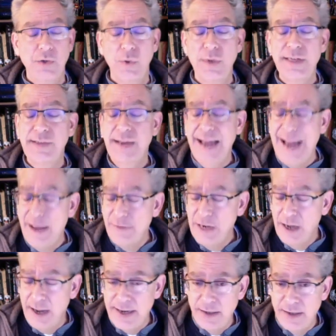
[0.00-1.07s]
he's an avid
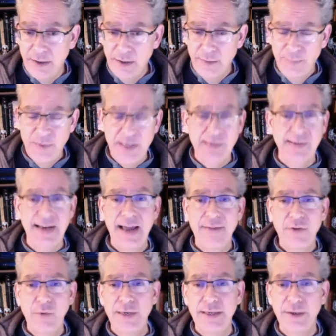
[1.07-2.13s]
hiker, he's an
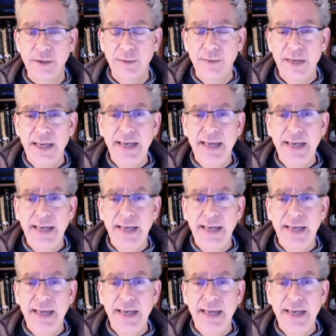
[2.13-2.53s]
avid reader.